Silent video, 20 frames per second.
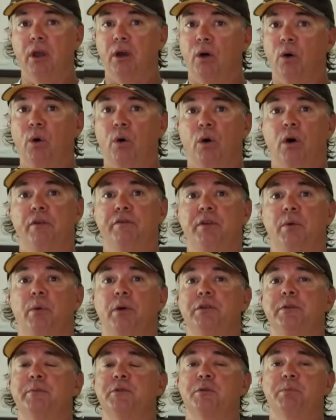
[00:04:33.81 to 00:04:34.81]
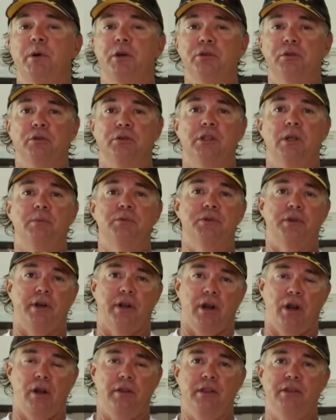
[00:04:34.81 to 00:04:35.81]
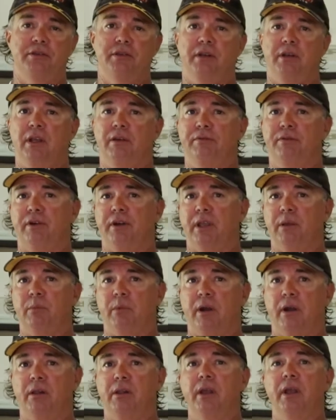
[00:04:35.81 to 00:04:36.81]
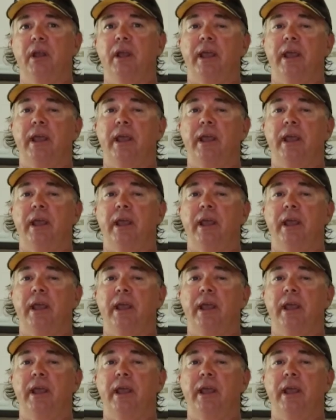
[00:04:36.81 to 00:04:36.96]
or if you want some special tips that I only send out via email,